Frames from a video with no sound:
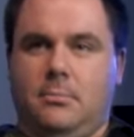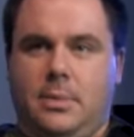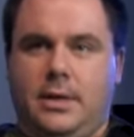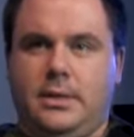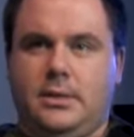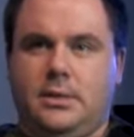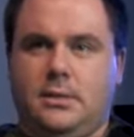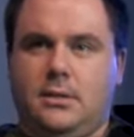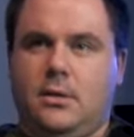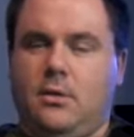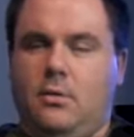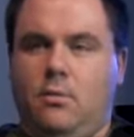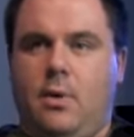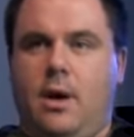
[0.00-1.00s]
based
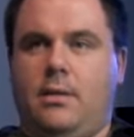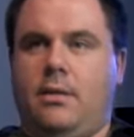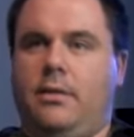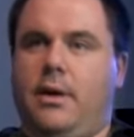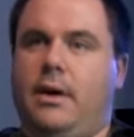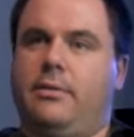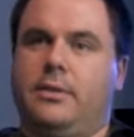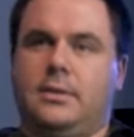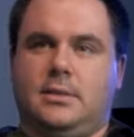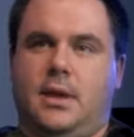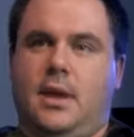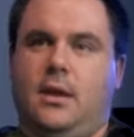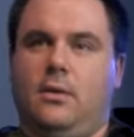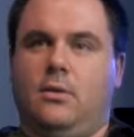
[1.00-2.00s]
rather than the
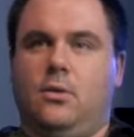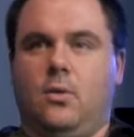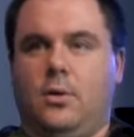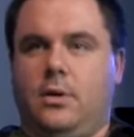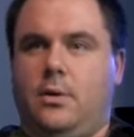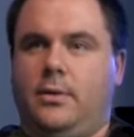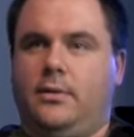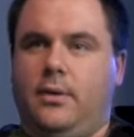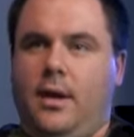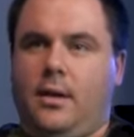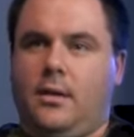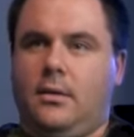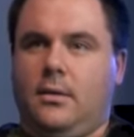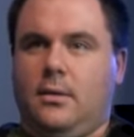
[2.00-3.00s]
standard auto
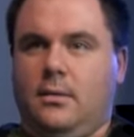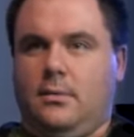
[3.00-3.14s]
attack